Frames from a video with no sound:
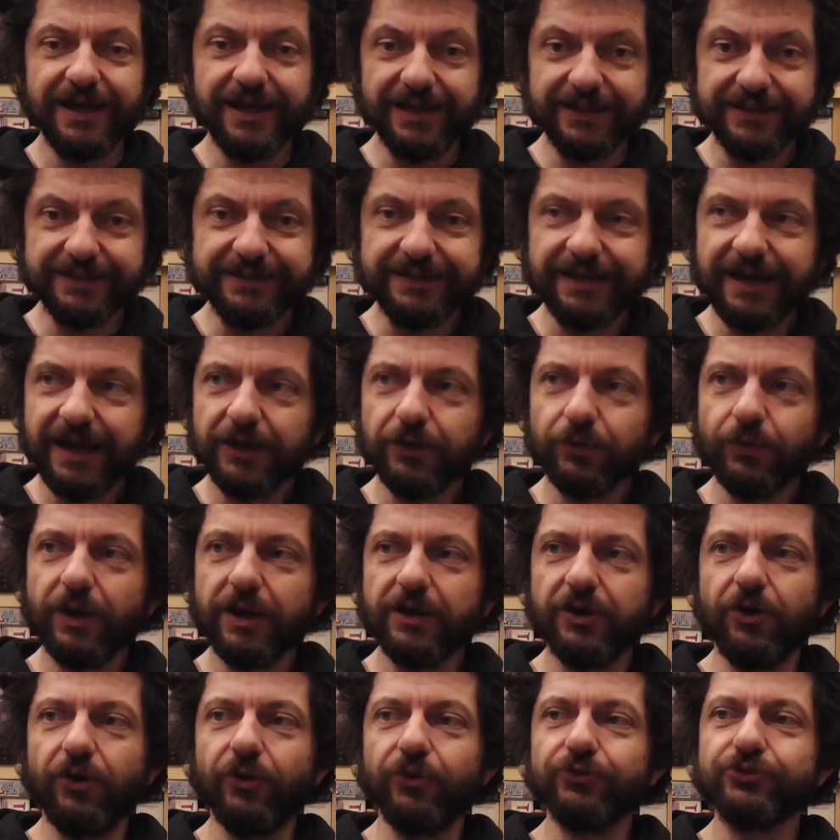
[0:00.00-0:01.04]
uh, the other
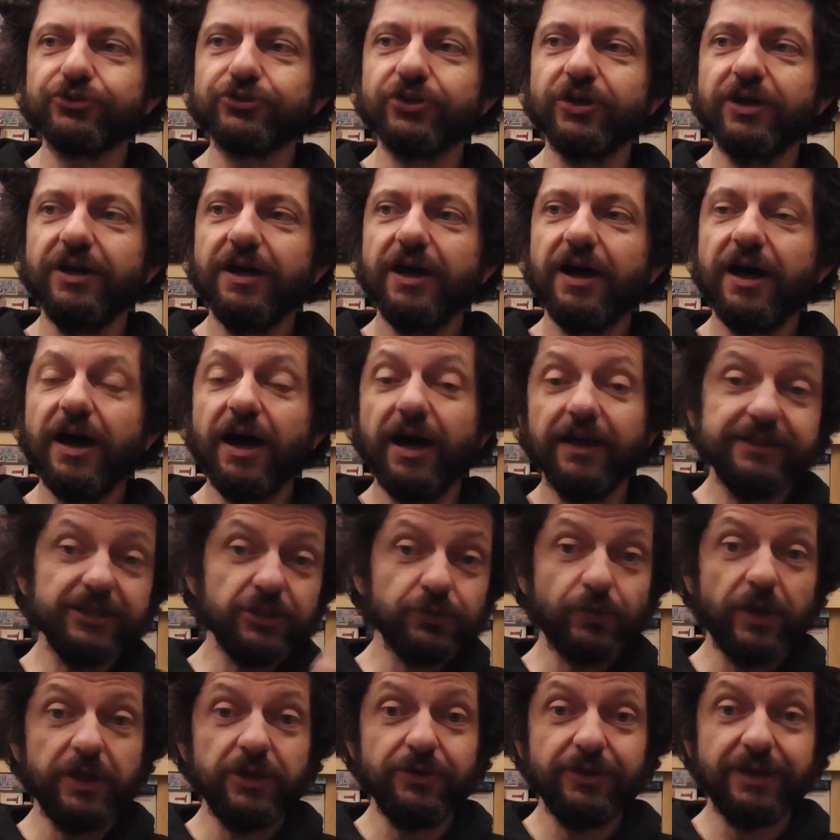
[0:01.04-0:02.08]
one also. Uh,
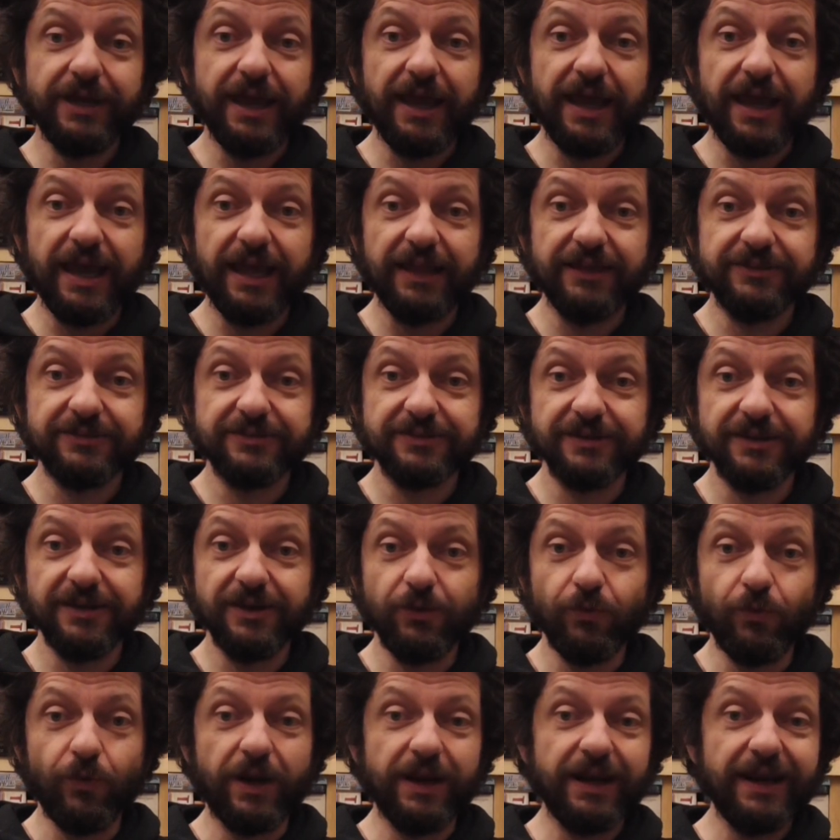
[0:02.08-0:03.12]
this way you get
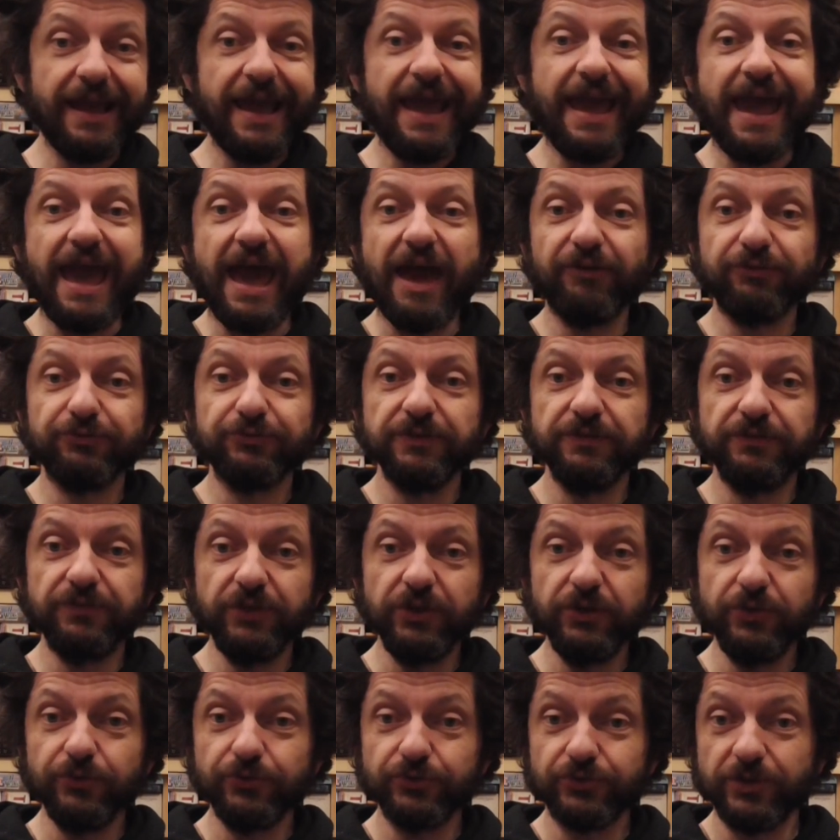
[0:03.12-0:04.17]
uh, one and a half
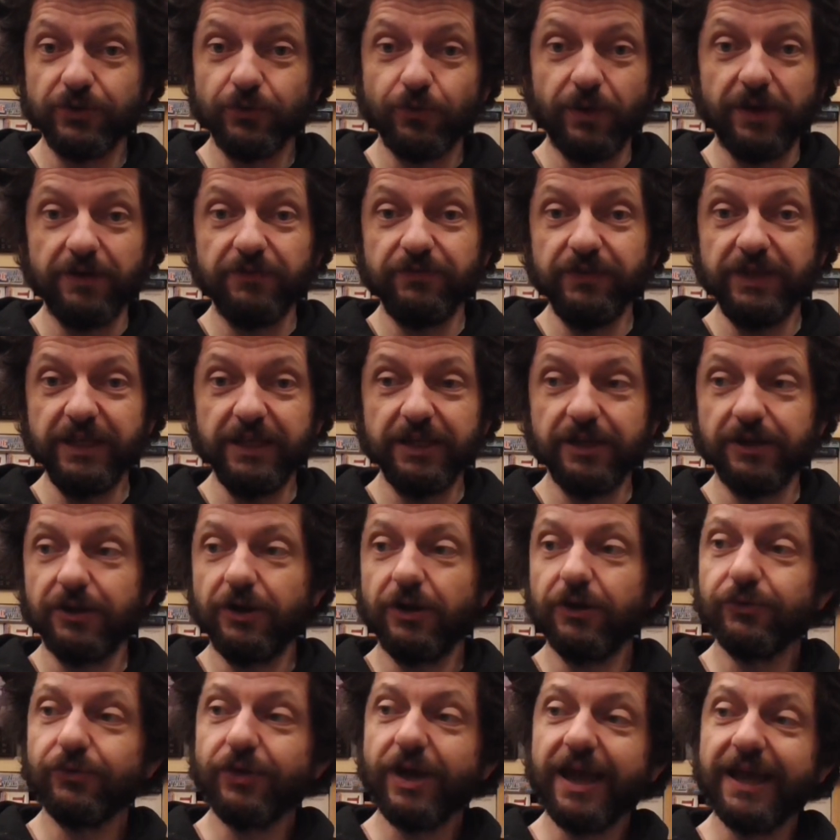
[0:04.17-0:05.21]
reviews in one video.
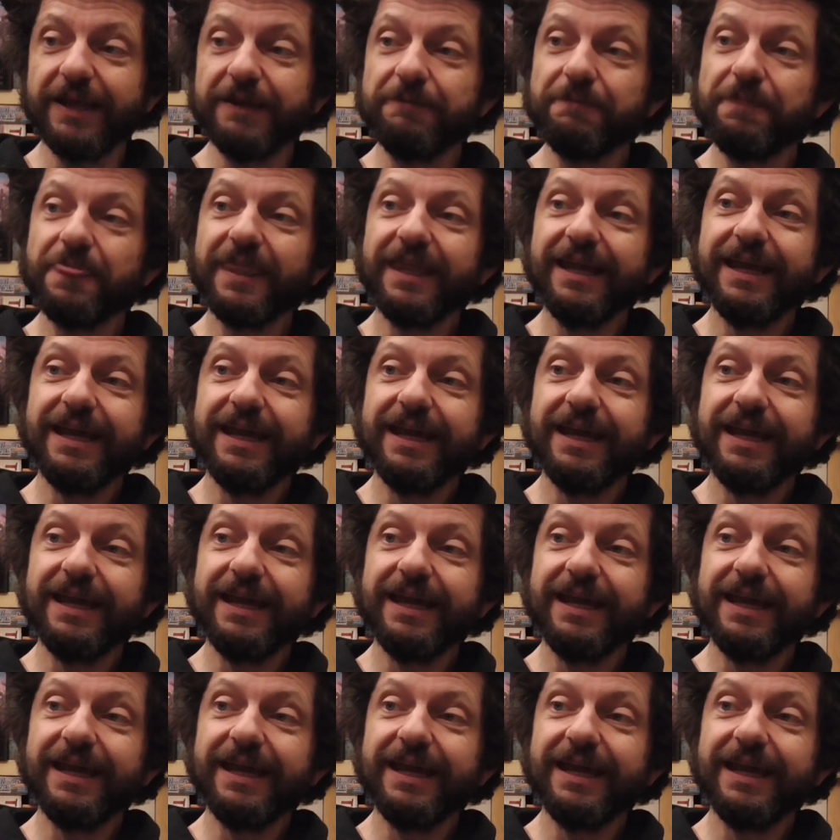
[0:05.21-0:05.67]
All right.